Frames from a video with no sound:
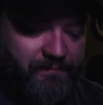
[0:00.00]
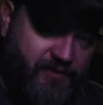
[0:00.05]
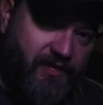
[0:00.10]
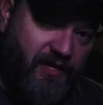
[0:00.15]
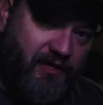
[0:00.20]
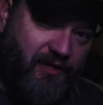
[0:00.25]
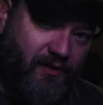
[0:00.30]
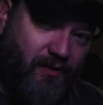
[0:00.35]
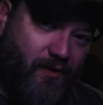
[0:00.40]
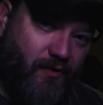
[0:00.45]

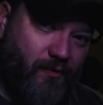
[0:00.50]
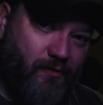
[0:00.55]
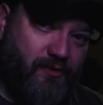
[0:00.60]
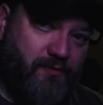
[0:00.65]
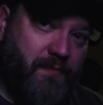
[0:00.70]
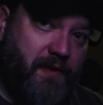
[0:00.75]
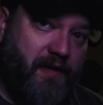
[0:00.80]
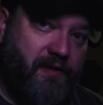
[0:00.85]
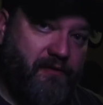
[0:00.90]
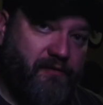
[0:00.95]
Check your
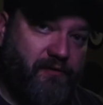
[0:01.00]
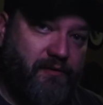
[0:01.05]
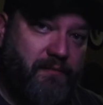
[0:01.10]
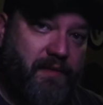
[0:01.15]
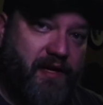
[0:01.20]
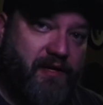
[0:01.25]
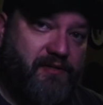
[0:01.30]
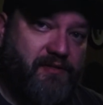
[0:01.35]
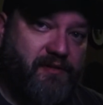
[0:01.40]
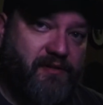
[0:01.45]
owner's manual to
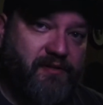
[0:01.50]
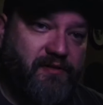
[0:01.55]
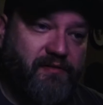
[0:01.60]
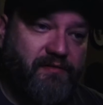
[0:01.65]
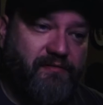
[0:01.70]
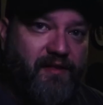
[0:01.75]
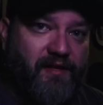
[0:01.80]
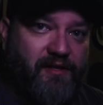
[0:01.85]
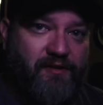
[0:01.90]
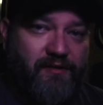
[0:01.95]
make sure
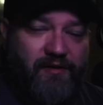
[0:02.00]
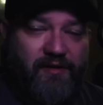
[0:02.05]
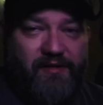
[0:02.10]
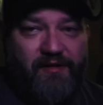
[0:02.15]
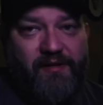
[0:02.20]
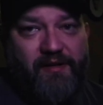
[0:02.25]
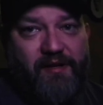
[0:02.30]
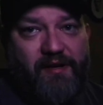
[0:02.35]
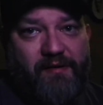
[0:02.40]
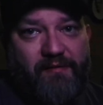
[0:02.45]
that you
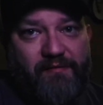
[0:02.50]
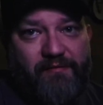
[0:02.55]
can